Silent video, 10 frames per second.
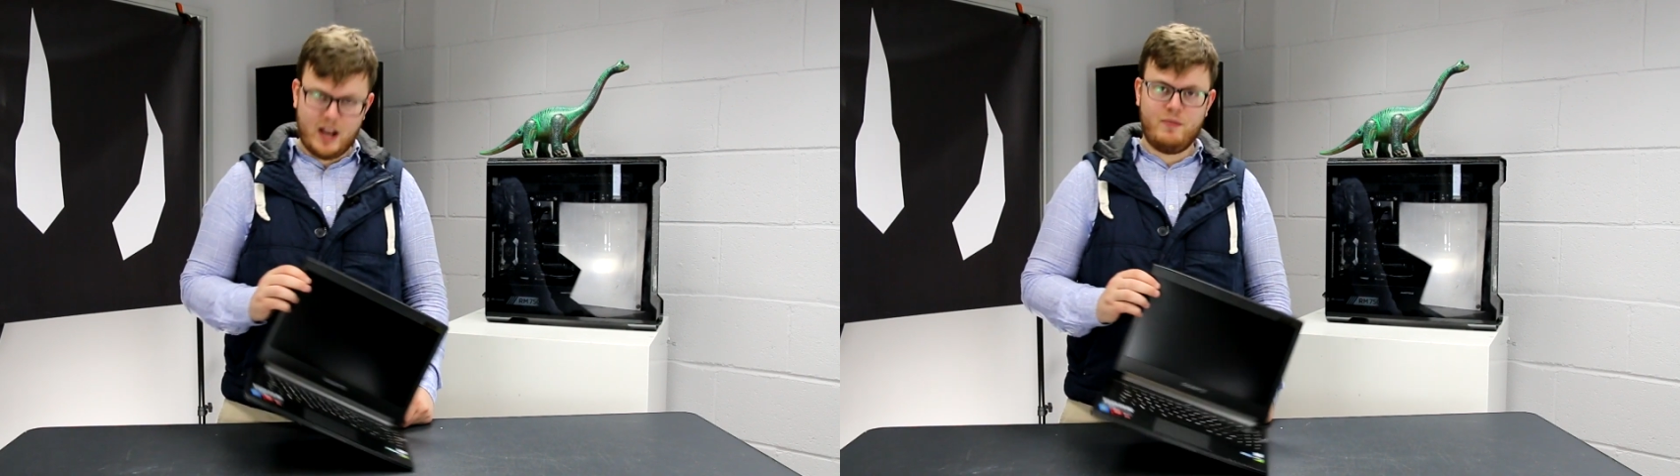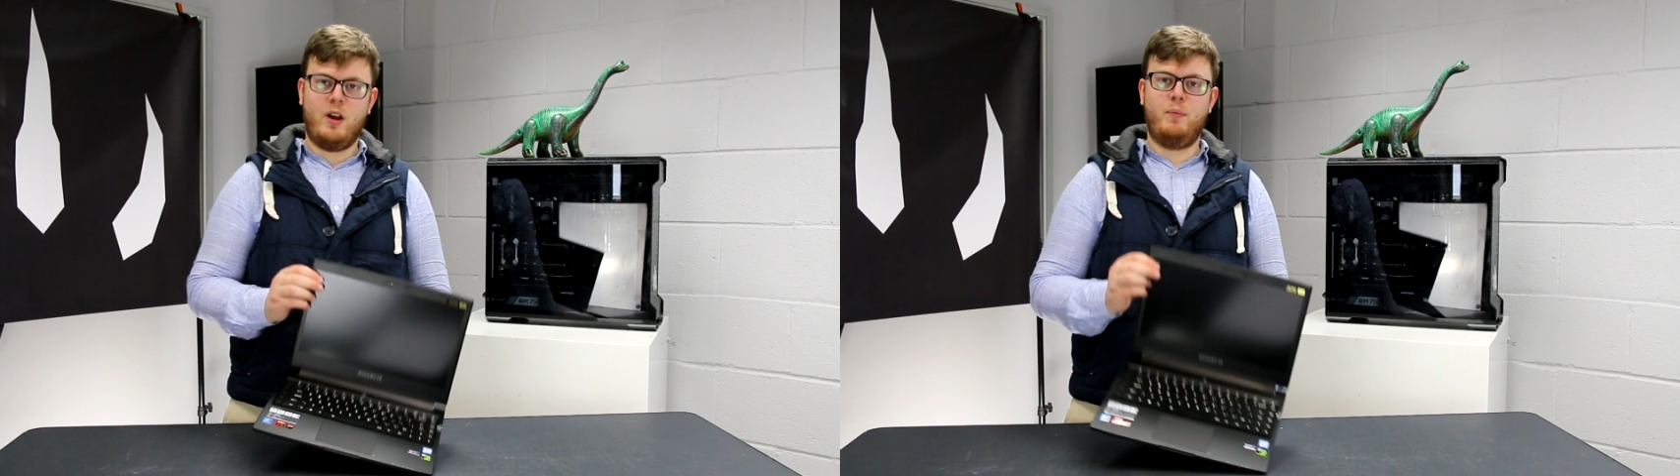
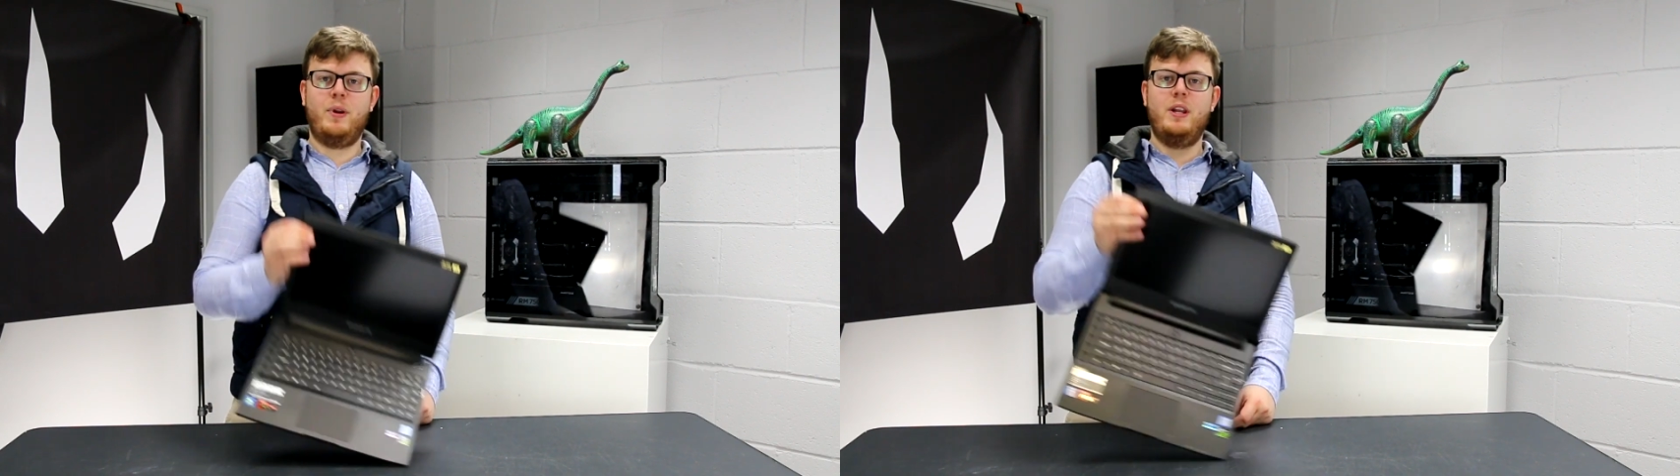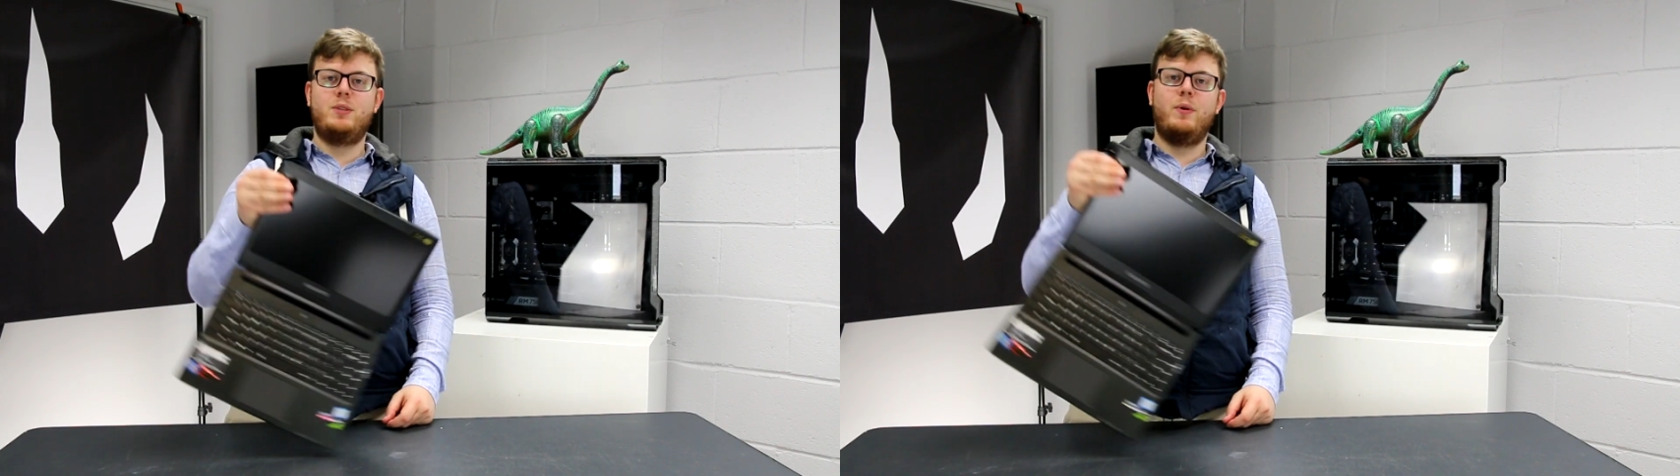well,
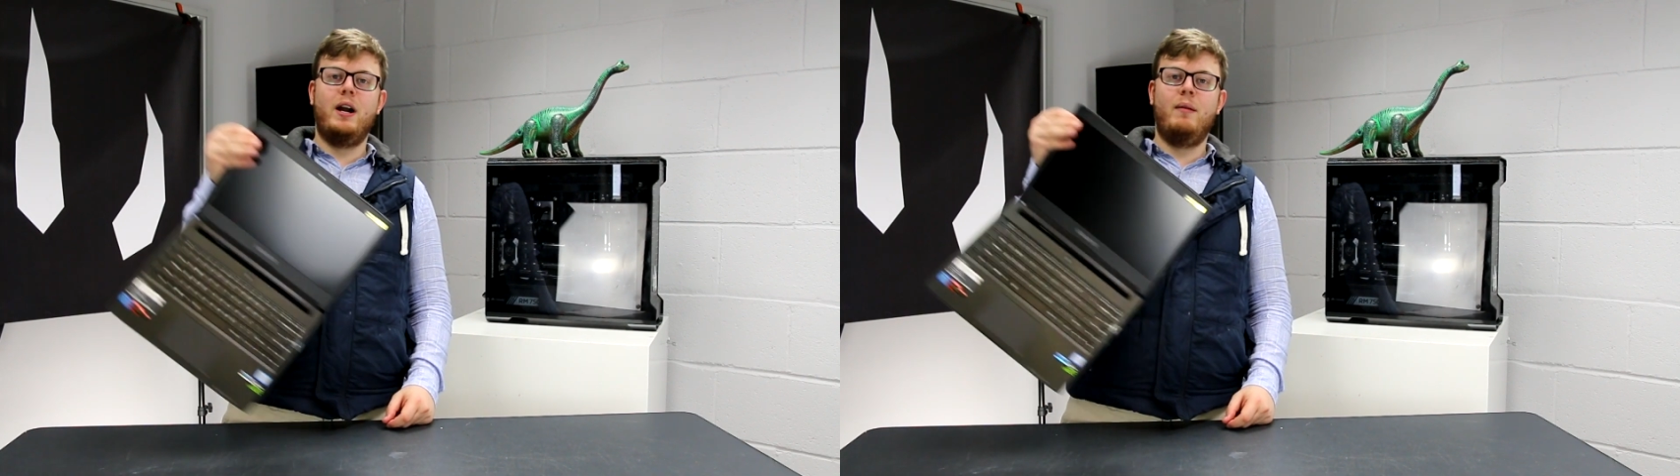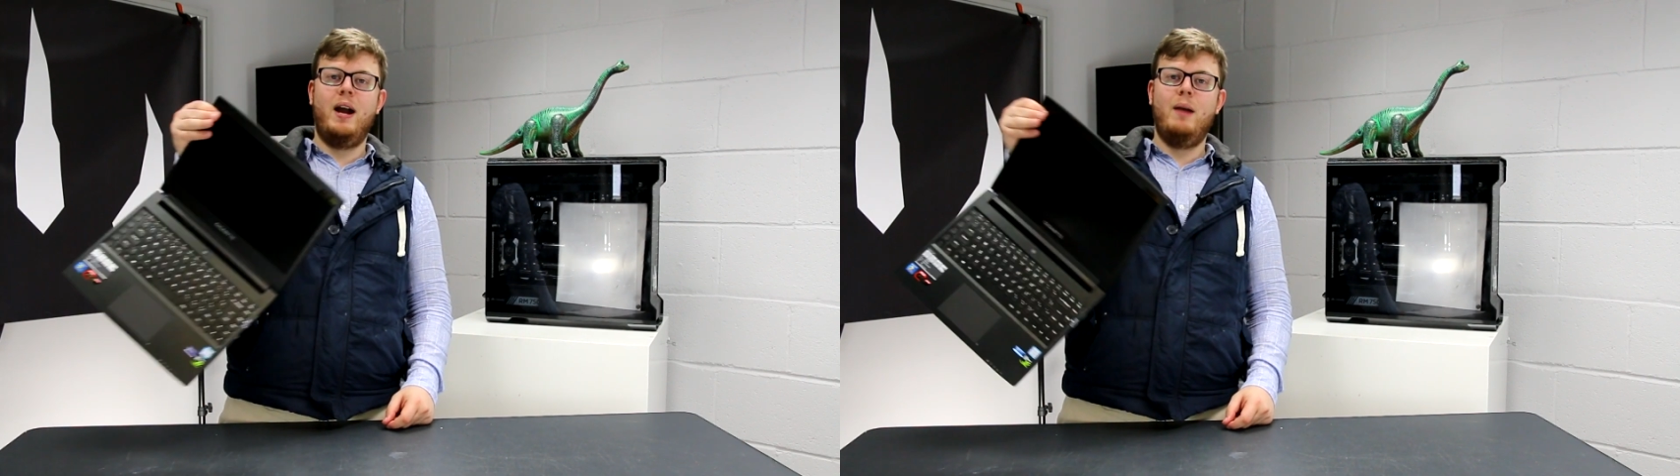put it this way,
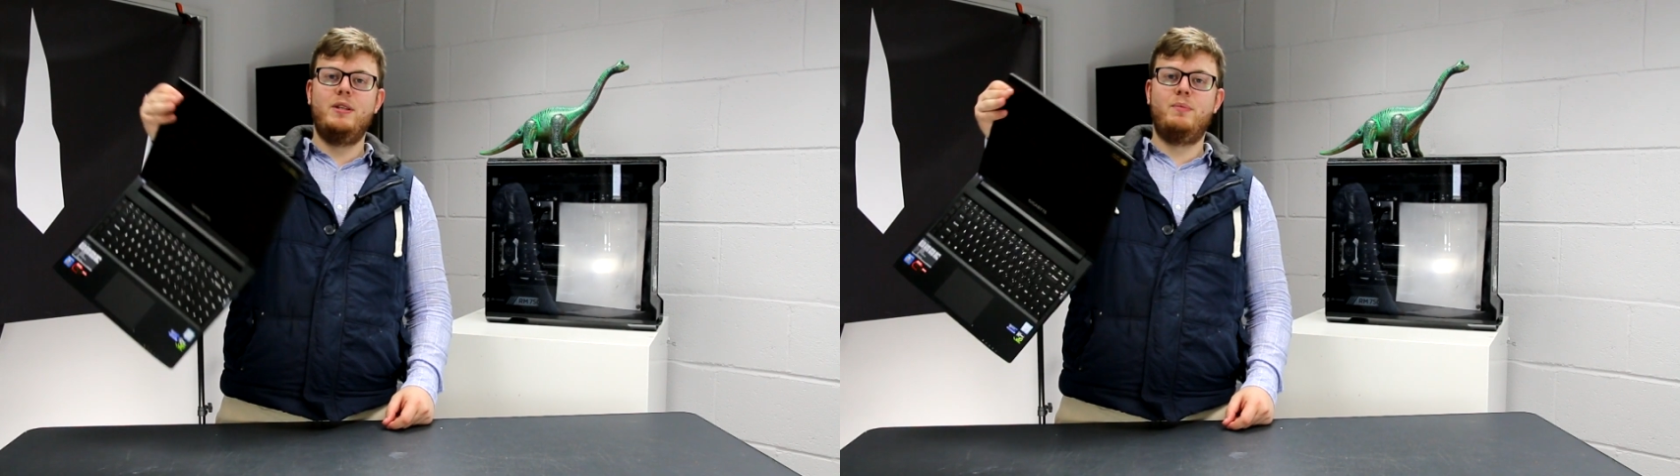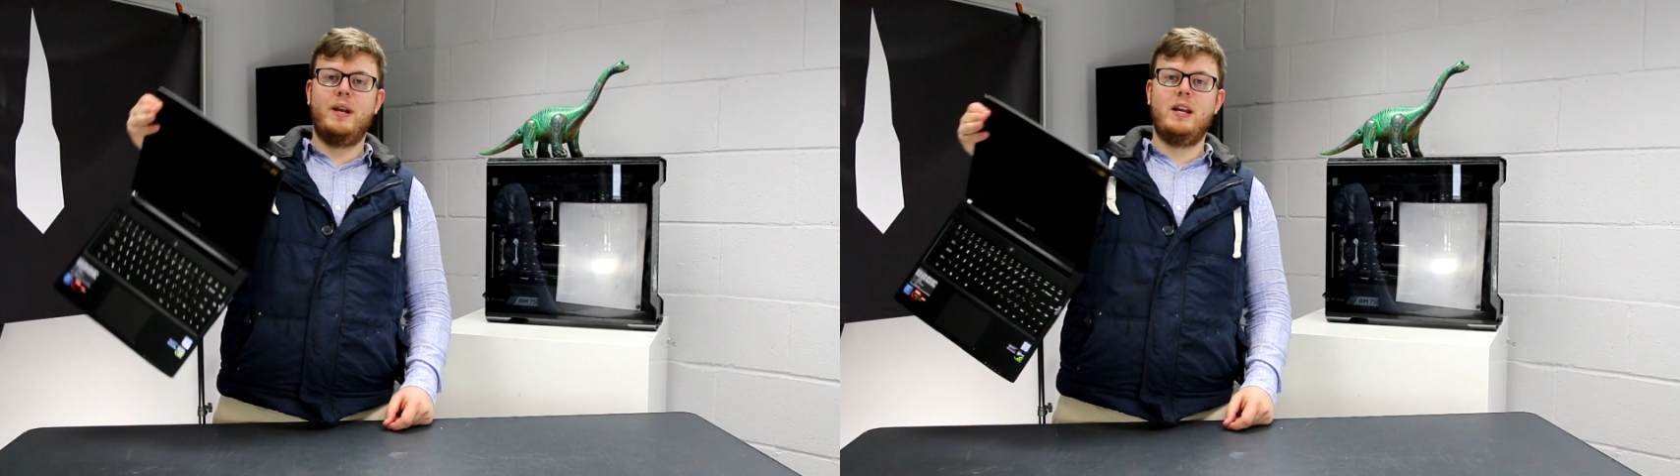I'm happy
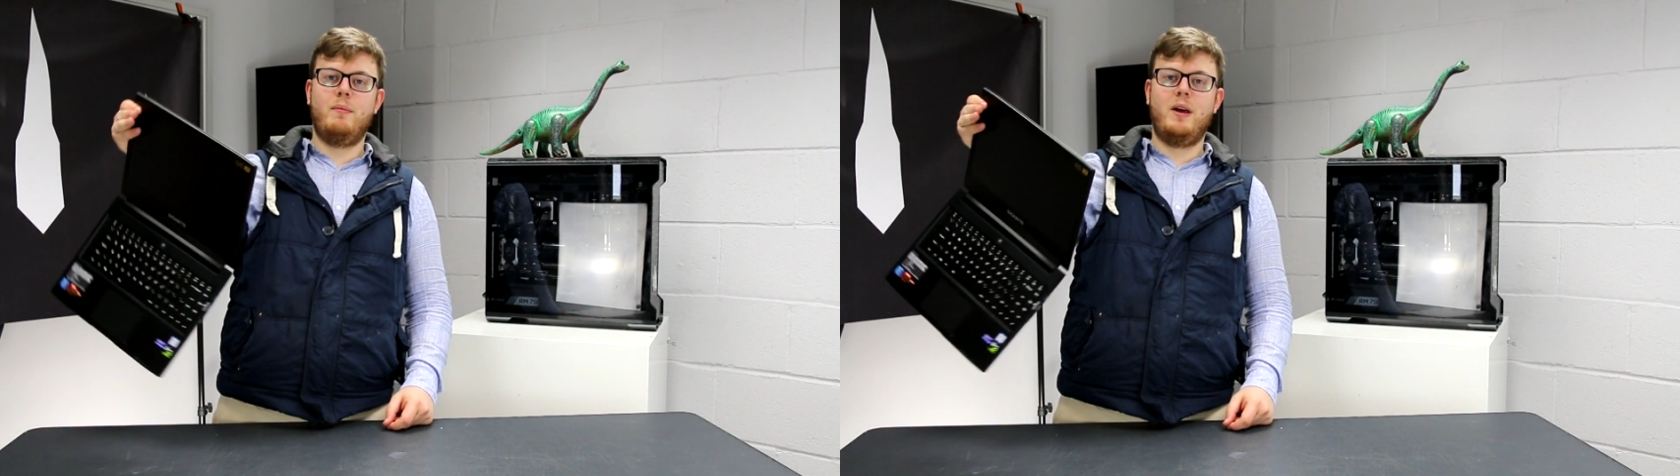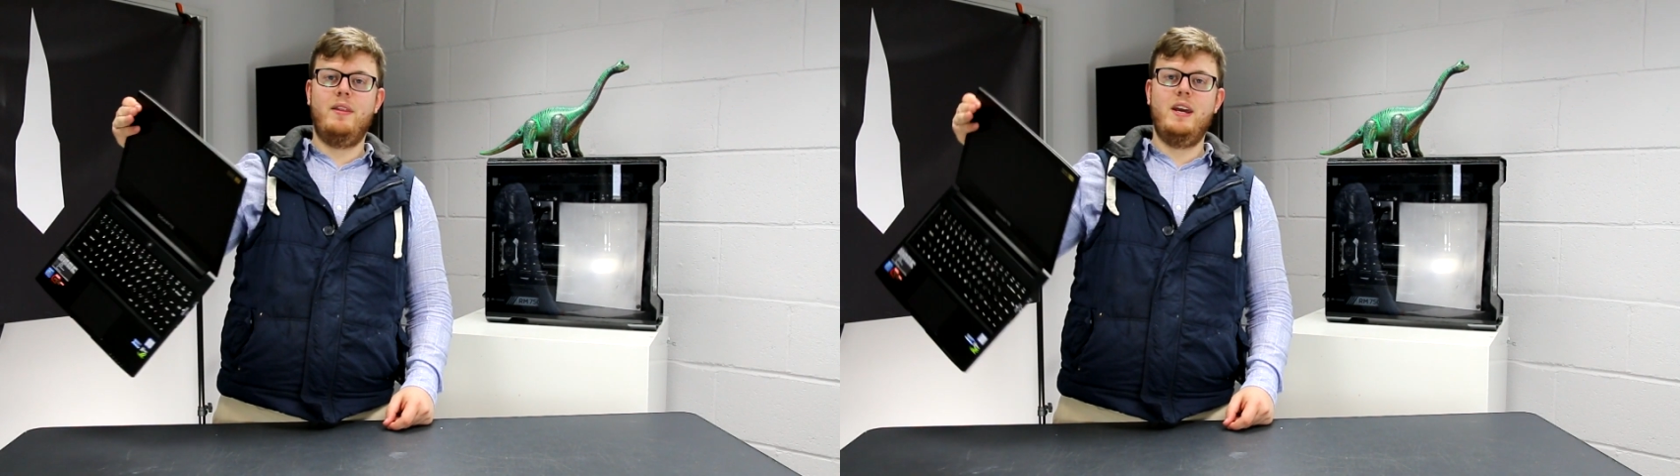to pick it up like